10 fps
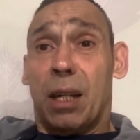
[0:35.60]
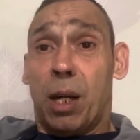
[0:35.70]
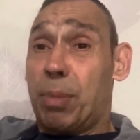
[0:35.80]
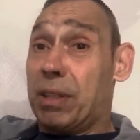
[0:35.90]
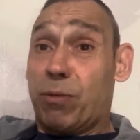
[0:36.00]
I
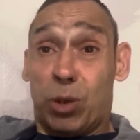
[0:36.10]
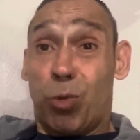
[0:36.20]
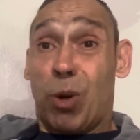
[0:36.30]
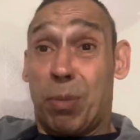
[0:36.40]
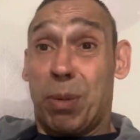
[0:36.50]
believe, was a
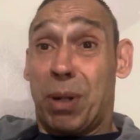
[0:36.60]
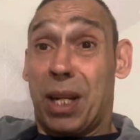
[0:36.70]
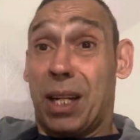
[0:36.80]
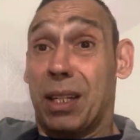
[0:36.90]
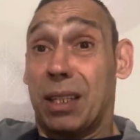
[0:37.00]
rugby
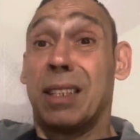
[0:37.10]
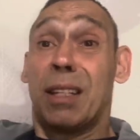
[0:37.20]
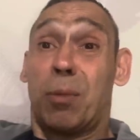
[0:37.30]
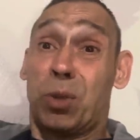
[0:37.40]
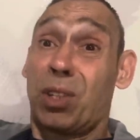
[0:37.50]
player. His
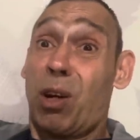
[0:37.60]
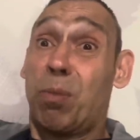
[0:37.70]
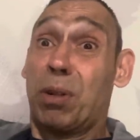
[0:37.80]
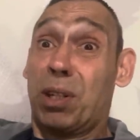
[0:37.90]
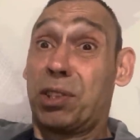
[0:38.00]
name was Carl
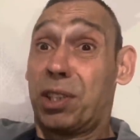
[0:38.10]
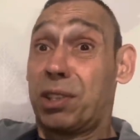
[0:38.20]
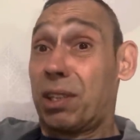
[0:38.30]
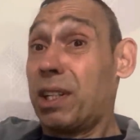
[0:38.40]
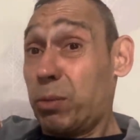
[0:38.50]

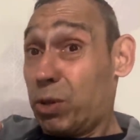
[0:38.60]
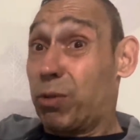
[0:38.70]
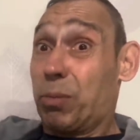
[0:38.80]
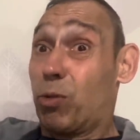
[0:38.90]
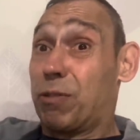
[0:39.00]
Burgess. He was
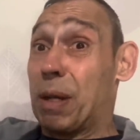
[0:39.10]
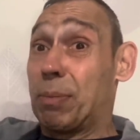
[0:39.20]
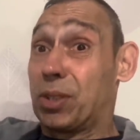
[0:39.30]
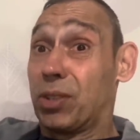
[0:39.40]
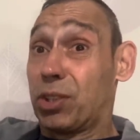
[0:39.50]
from
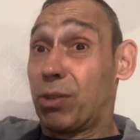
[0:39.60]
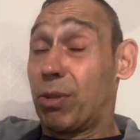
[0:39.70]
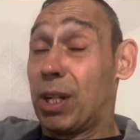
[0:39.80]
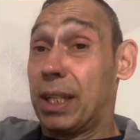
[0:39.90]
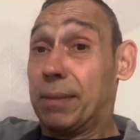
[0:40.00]
Northamptonshire,
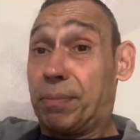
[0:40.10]
right?